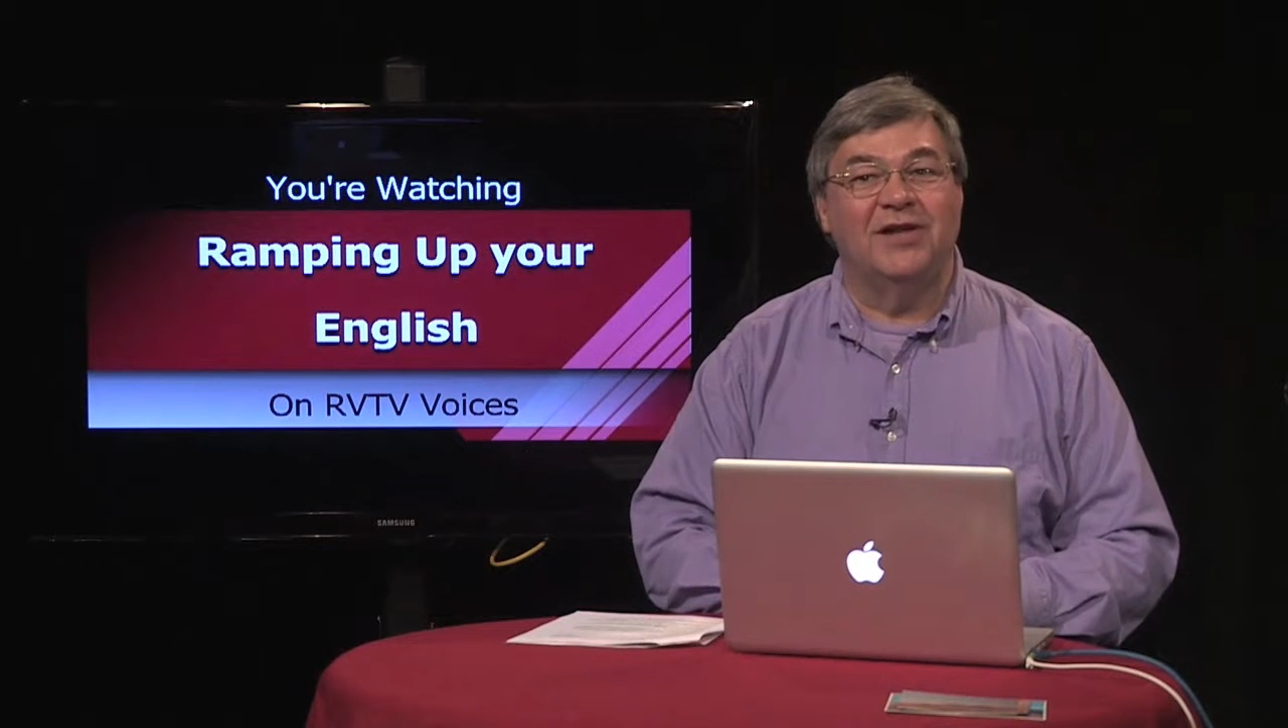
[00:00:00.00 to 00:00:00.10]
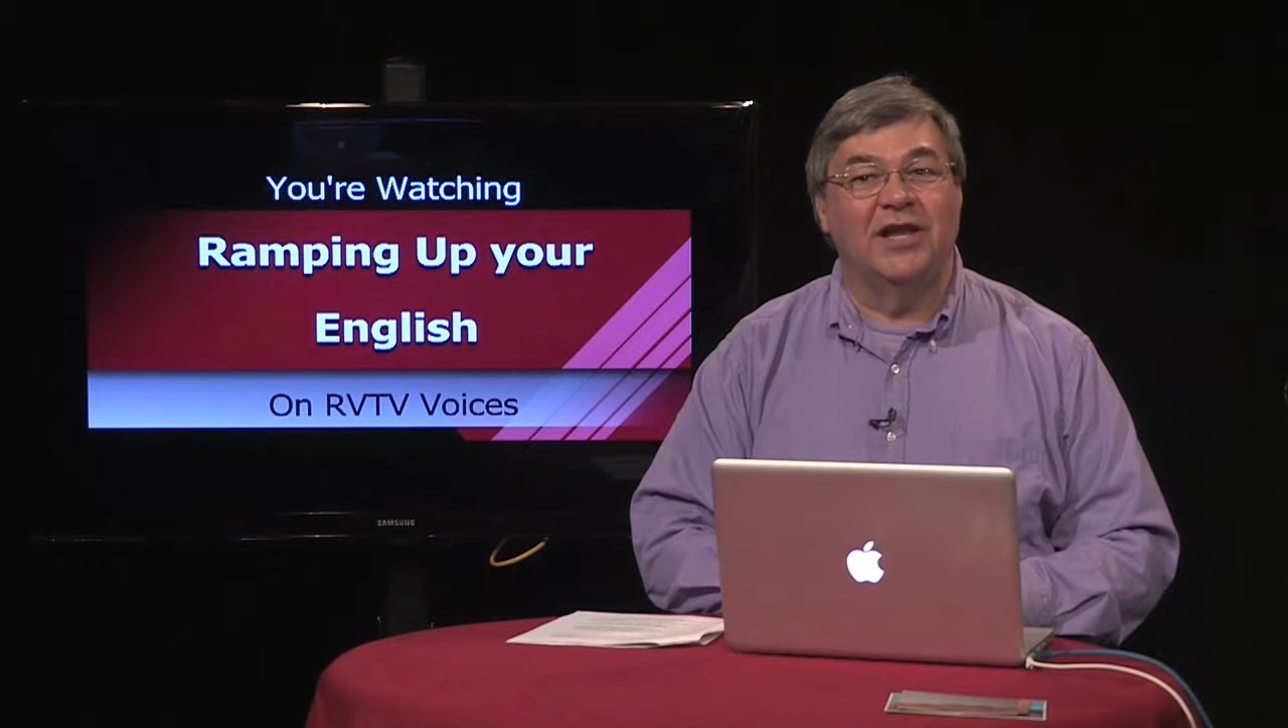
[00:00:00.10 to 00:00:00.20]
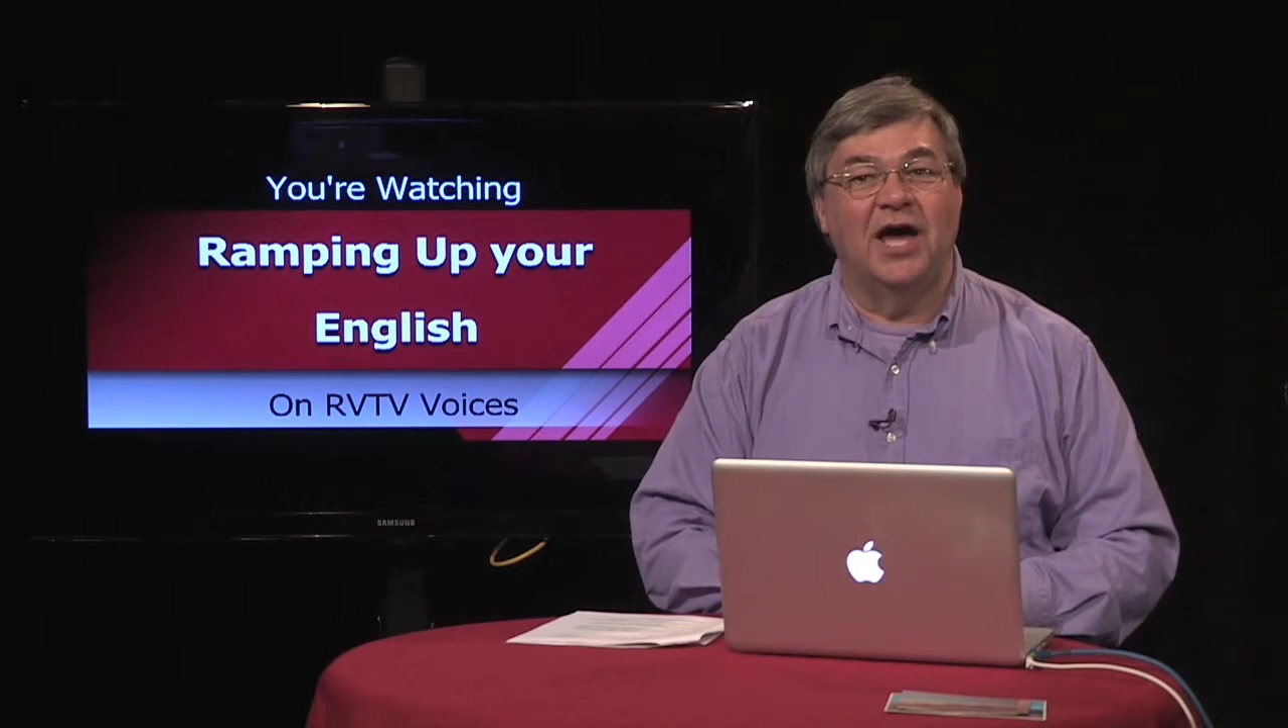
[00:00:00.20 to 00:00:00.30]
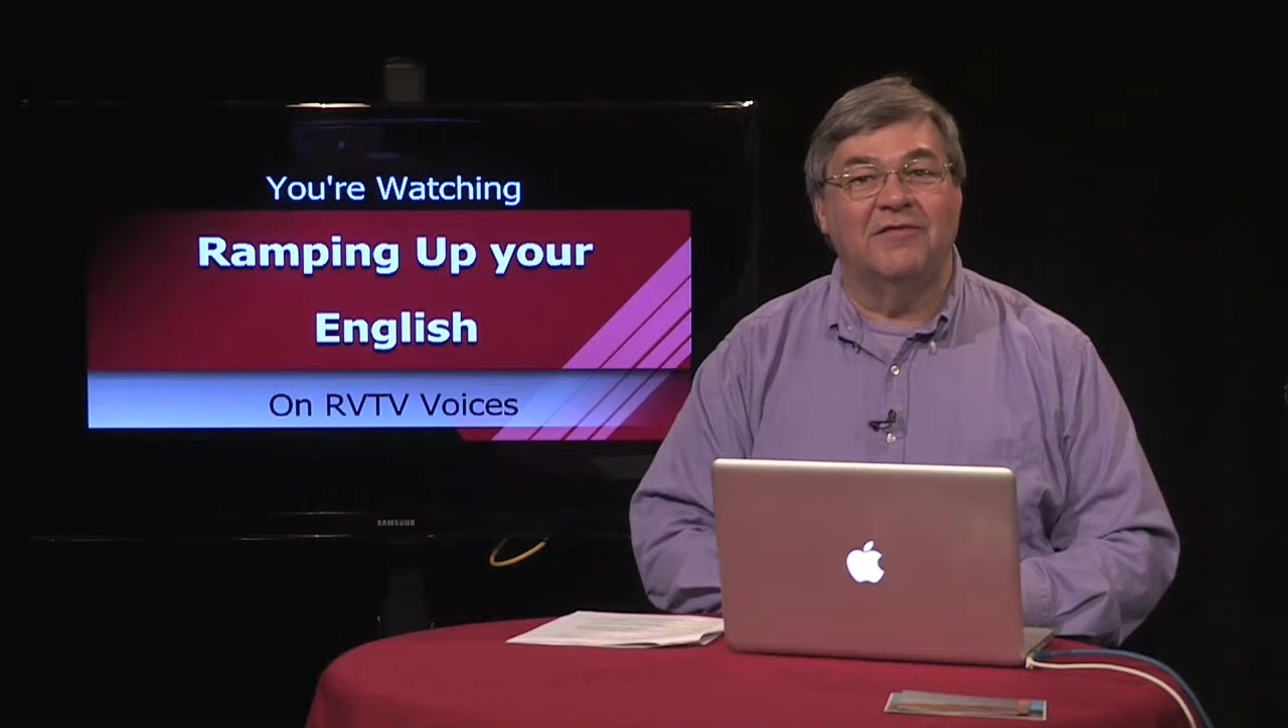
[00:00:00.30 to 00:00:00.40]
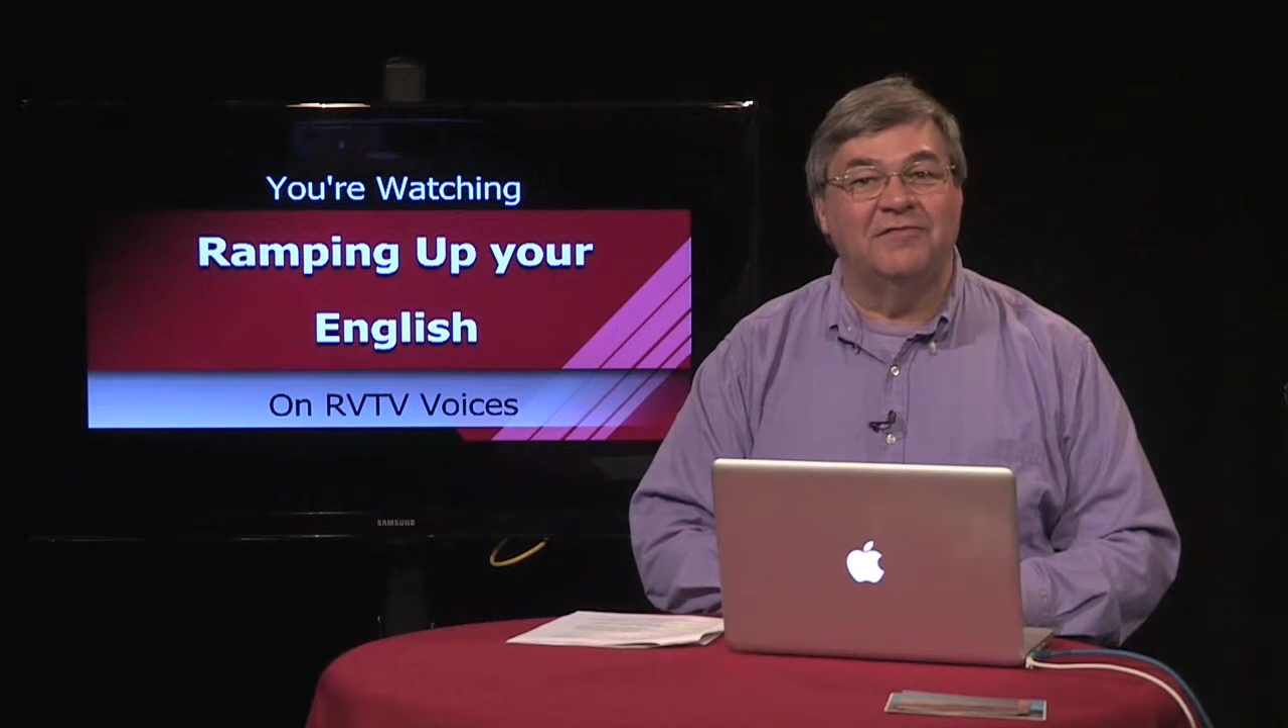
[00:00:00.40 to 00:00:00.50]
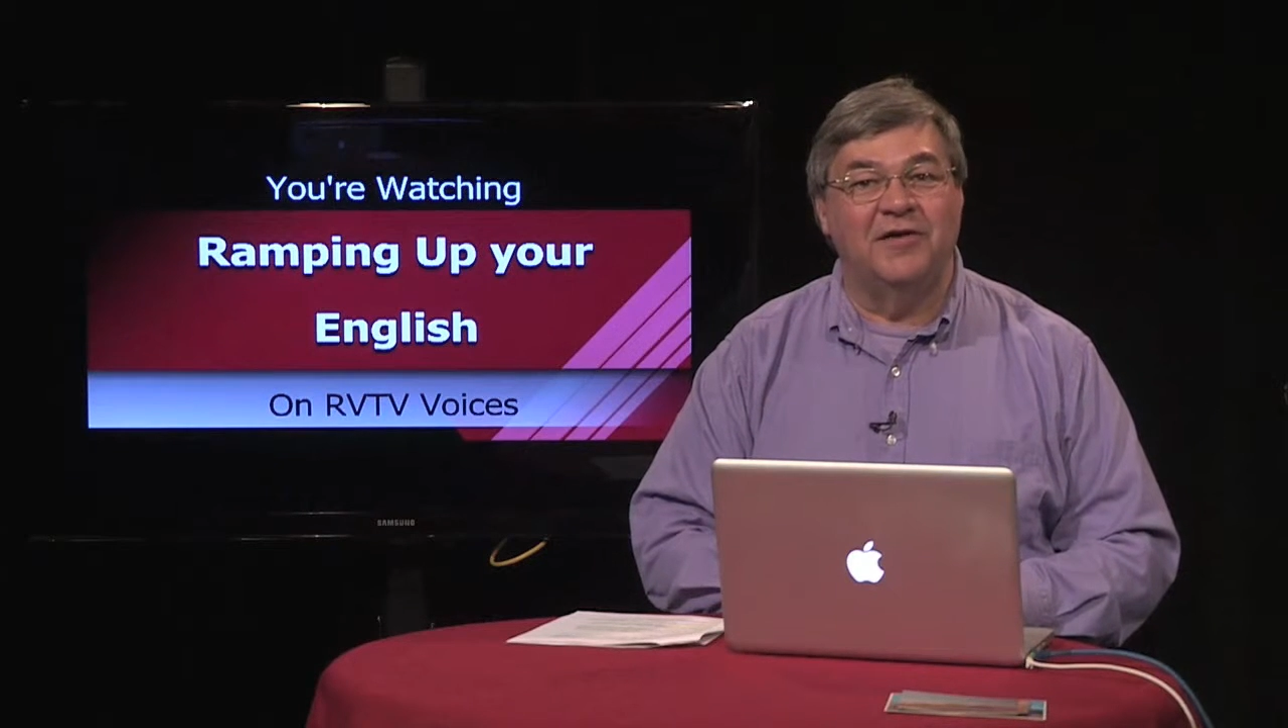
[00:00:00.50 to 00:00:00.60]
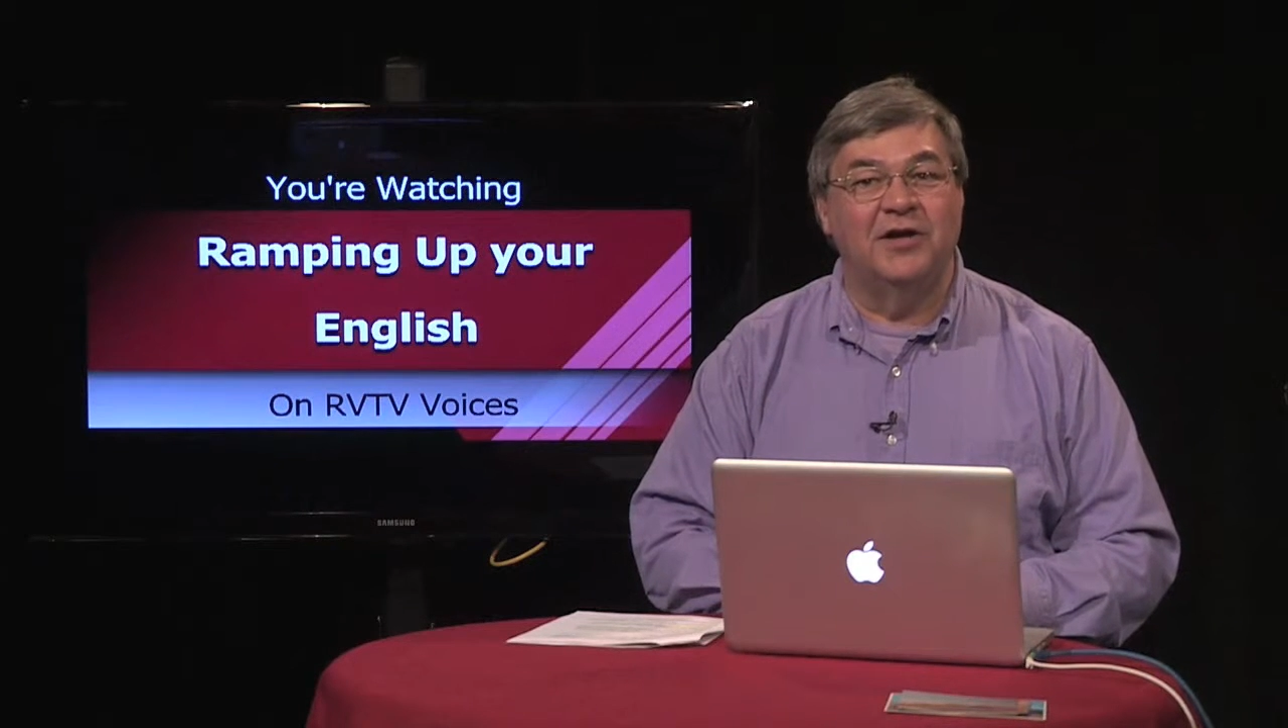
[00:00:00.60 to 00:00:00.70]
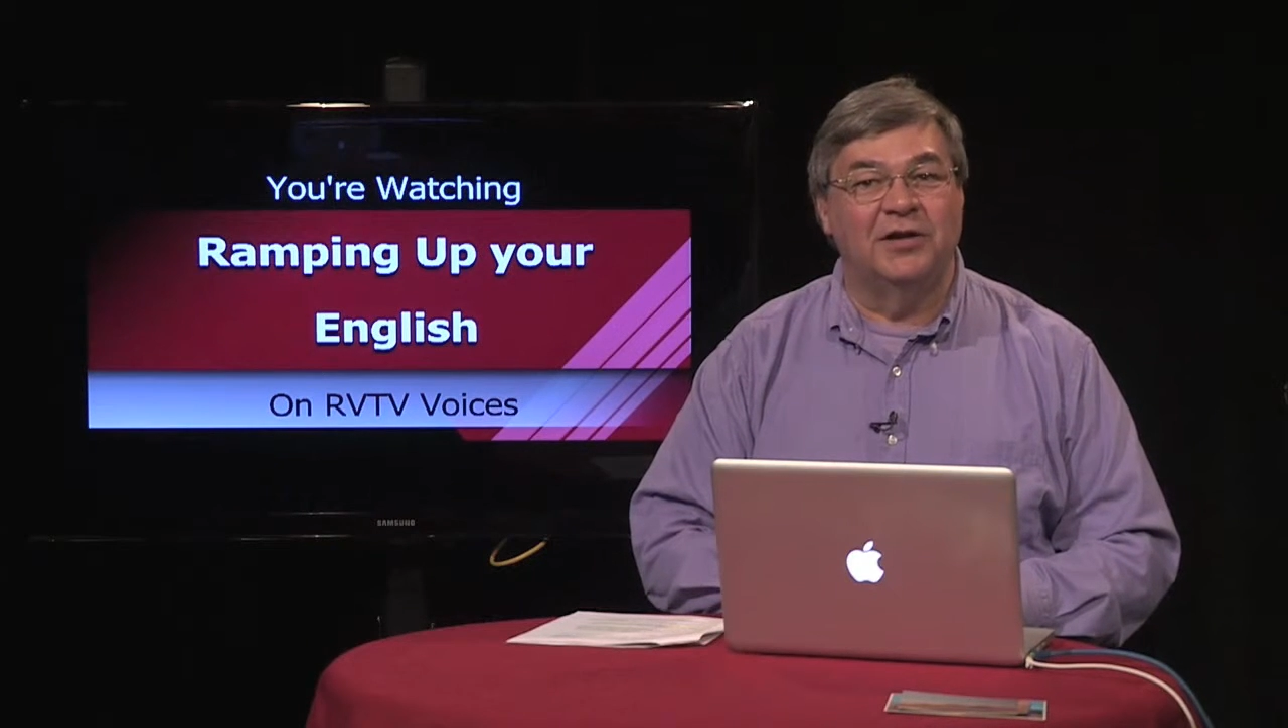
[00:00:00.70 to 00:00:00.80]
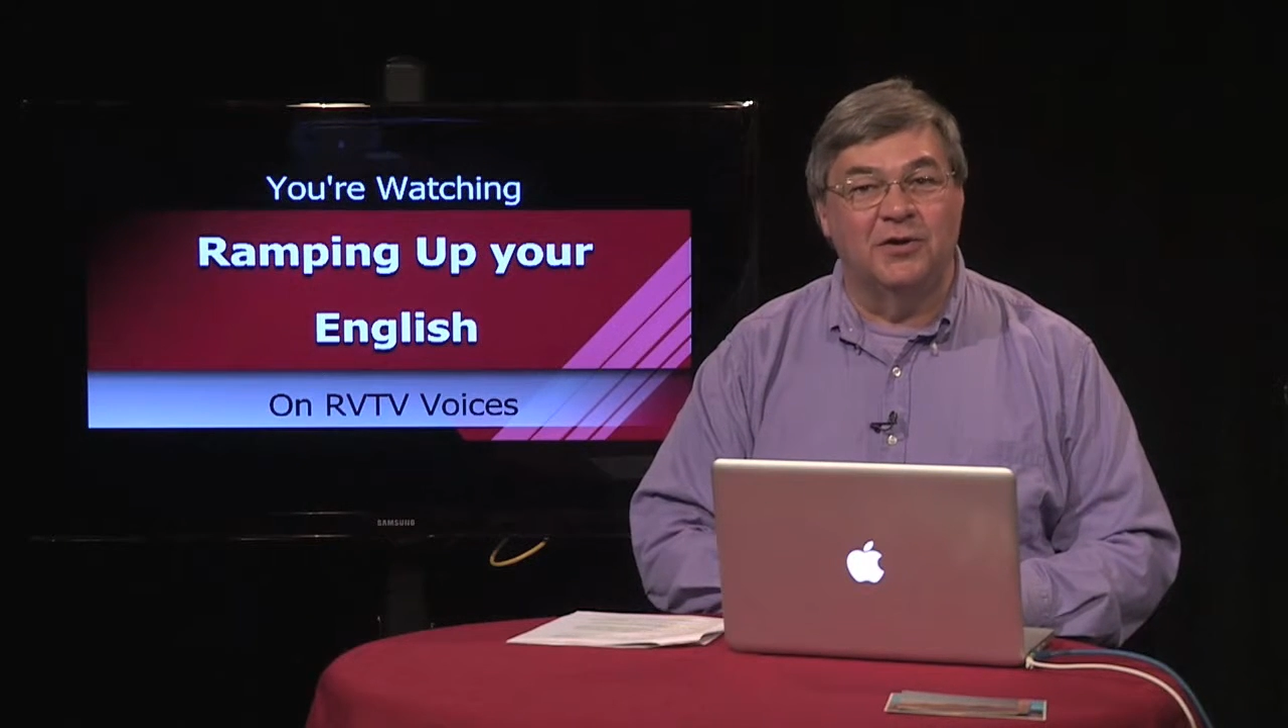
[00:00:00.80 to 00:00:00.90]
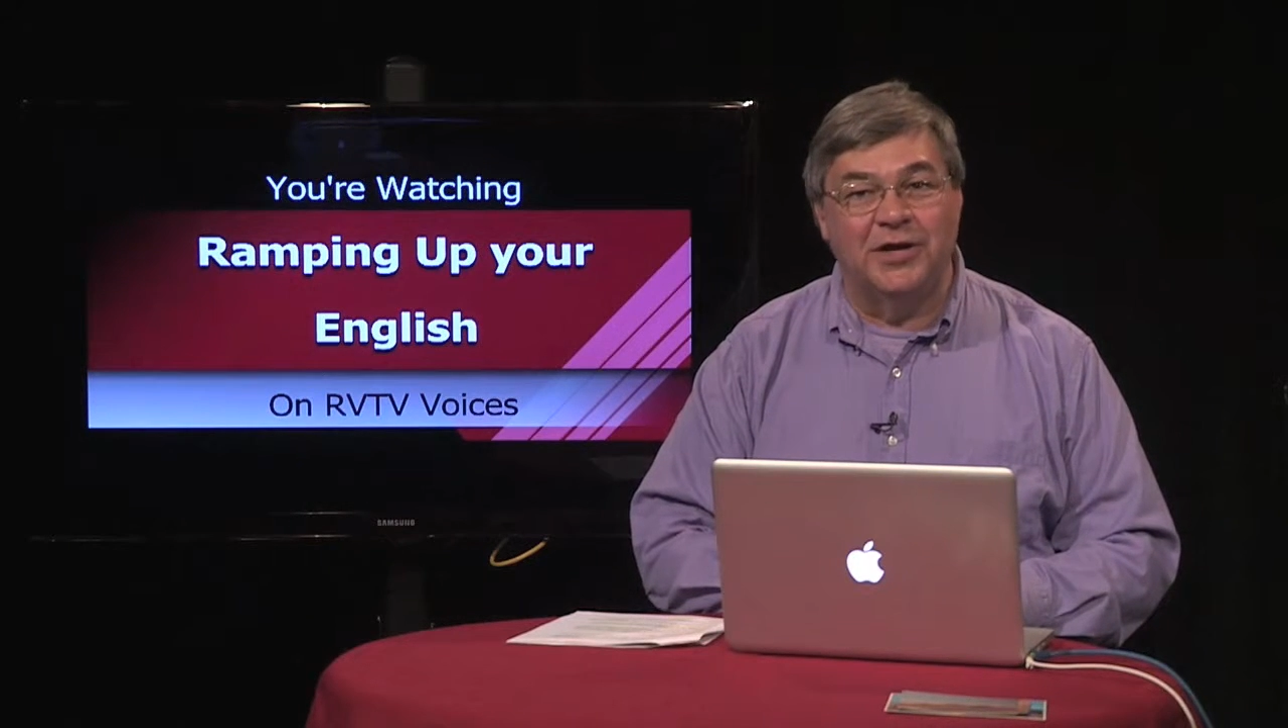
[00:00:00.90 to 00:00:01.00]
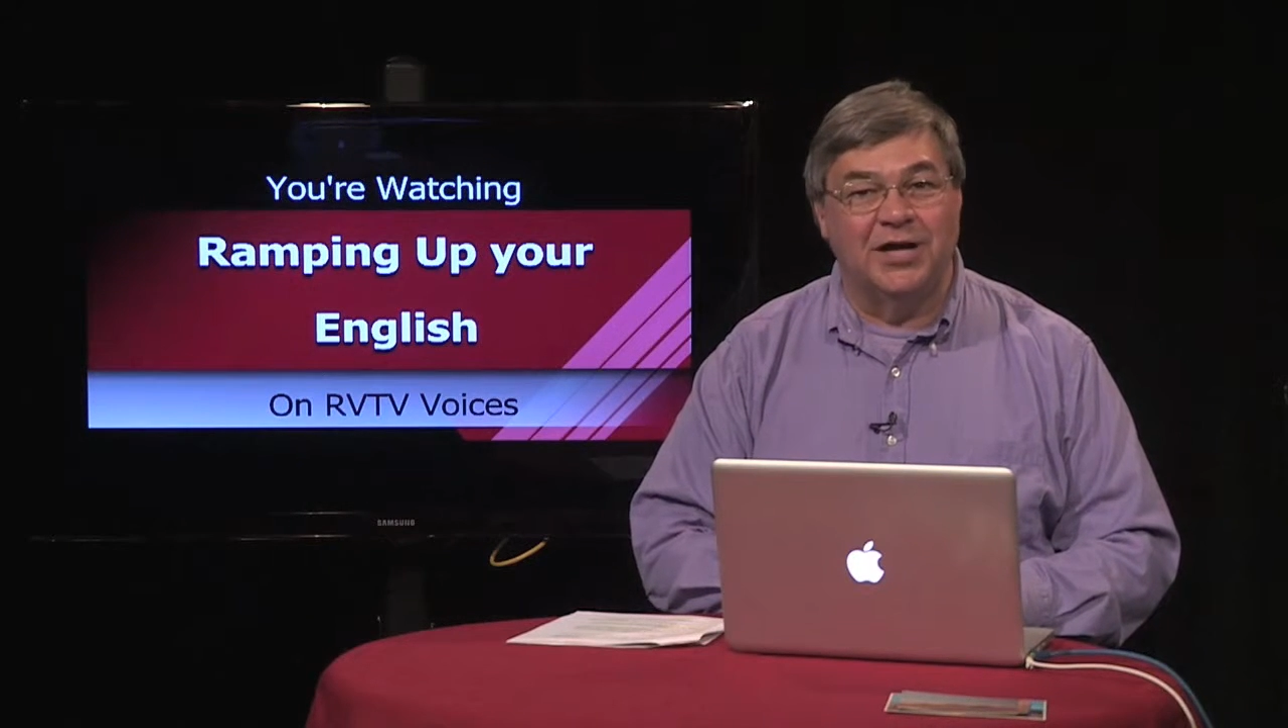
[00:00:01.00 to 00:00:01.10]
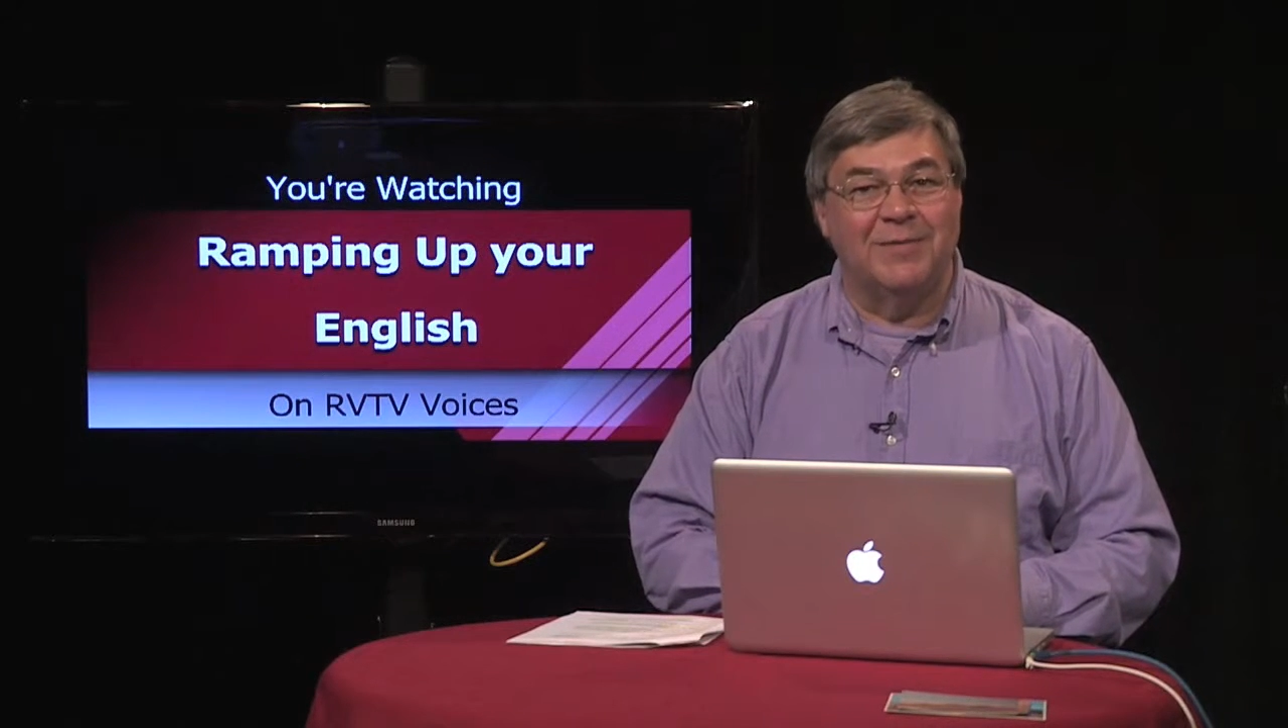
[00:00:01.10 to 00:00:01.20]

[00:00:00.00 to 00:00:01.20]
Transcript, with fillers: lot of fun learning